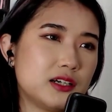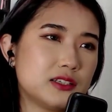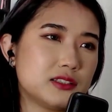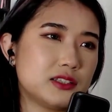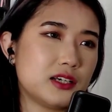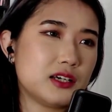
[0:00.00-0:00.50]

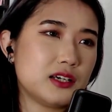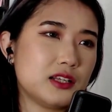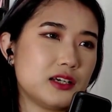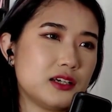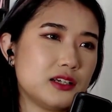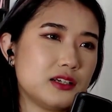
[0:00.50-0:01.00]
Say
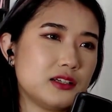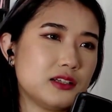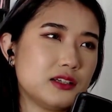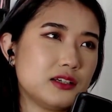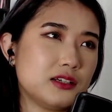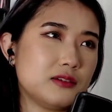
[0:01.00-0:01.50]
that you
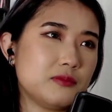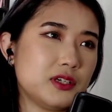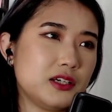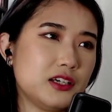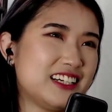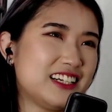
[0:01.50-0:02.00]
love me.